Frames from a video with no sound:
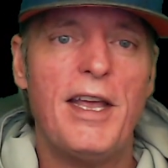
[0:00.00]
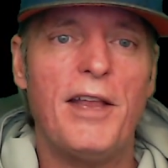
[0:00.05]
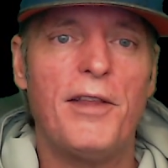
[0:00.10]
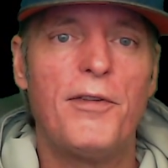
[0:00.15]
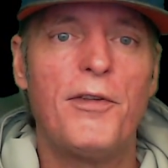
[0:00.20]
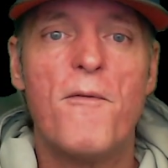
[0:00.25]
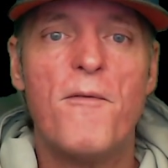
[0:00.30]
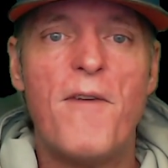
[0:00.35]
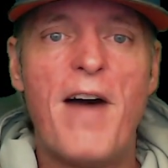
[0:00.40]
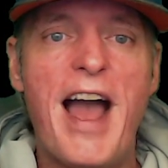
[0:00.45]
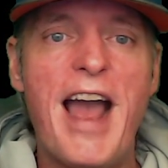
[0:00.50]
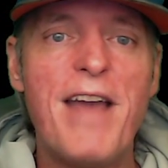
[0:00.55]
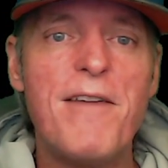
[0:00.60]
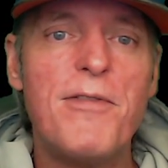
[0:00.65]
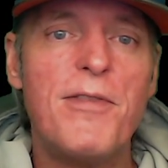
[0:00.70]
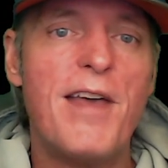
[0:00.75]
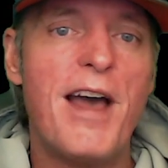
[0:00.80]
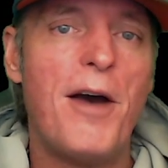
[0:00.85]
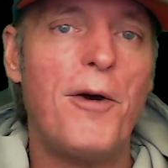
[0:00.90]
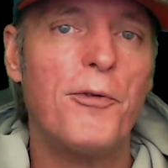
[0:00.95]
It's
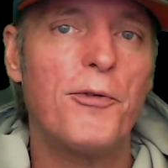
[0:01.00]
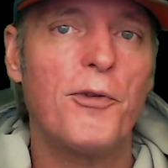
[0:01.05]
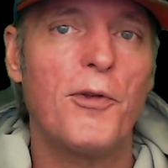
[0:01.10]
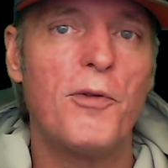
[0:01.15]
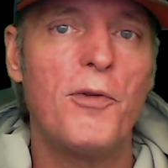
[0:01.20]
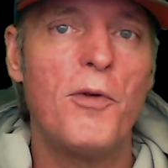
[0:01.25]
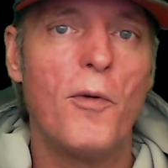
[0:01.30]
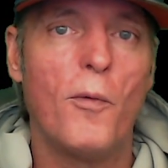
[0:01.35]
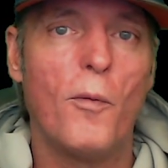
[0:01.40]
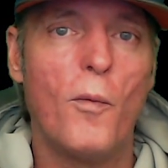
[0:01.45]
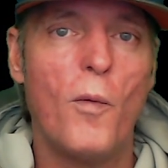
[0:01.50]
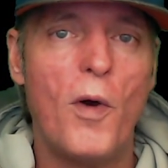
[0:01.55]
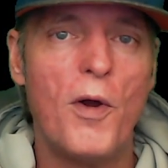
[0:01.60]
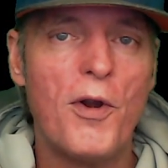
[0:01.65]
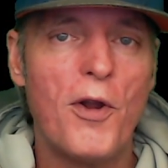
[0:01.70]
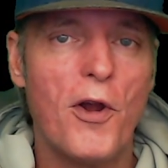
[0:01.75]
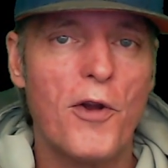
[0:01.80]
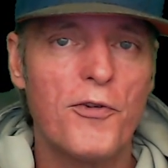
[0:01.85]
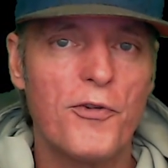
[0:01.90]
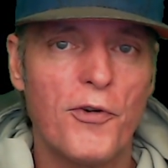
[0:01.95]

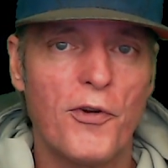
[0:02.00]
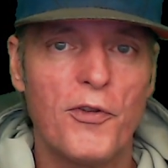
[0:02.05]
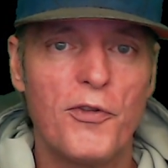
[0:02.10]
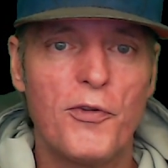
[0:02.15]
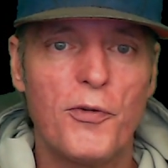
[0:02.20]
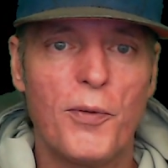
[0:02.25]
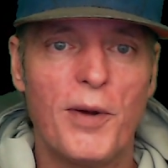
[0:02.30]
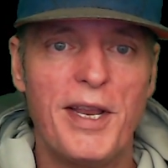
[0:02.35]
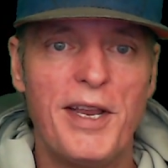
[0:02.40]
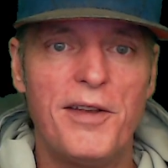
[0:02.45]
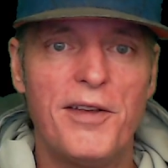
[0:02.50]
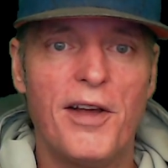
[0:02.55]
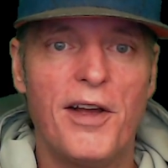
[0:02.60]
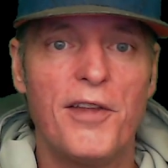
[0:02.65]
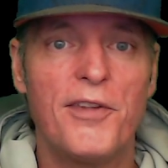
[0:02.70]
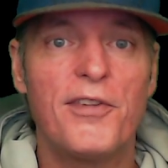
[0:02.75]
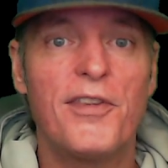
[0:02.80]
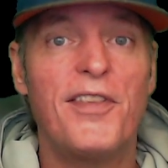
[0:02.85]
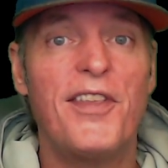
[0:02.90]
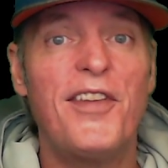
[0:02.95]
5,120 dust.